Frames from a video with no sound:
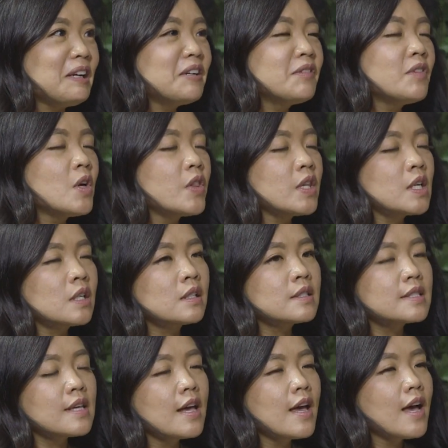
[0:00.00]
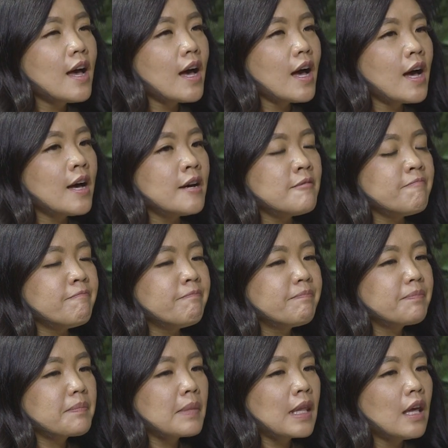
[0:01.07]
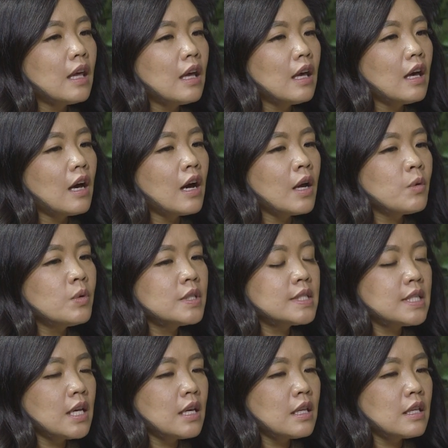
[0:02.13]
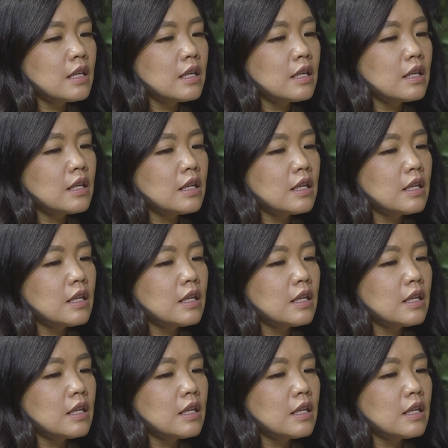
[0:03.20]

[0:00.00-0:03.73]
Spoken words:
right, of all things. Um, I will say